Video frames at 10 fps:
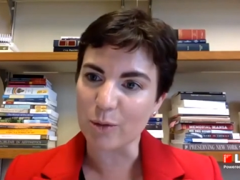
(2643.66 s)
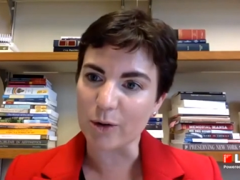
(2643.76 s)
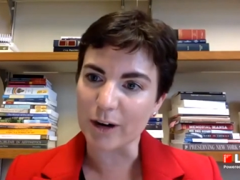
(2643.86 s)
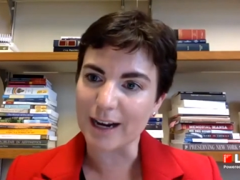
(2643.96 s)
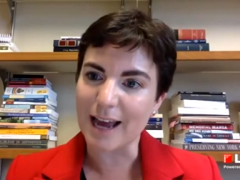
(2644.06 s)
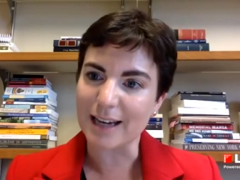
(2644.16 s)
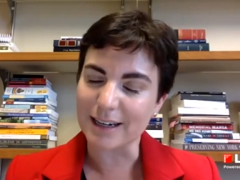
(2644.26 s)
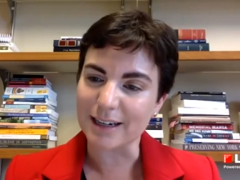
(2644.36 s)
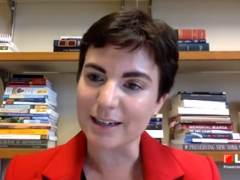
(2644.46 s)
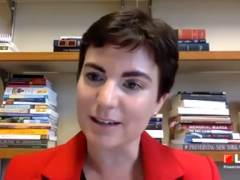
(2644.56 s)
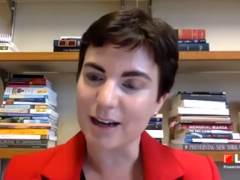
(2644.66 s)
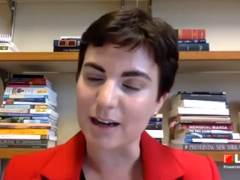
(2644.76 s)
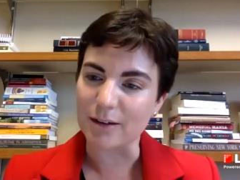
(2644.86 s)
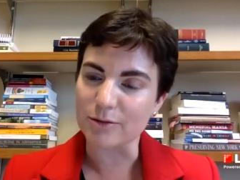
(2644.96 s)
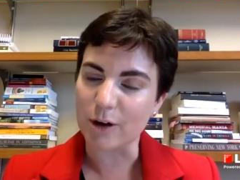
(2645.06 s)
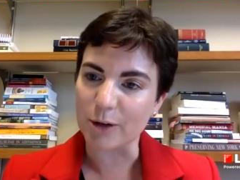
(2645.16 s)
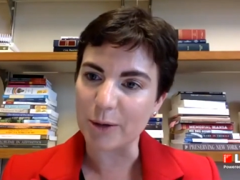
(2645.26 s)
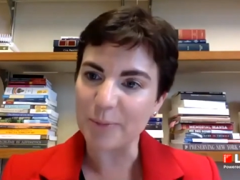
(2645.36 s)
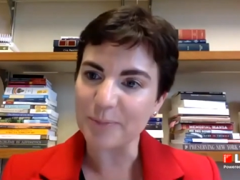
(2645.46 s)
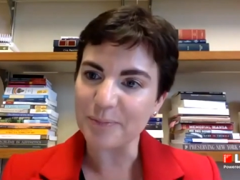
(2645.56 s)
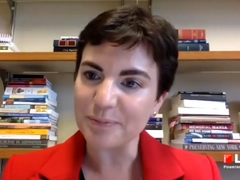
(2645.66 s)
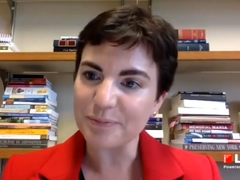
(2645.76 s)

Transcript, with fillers: for an edited uh, volume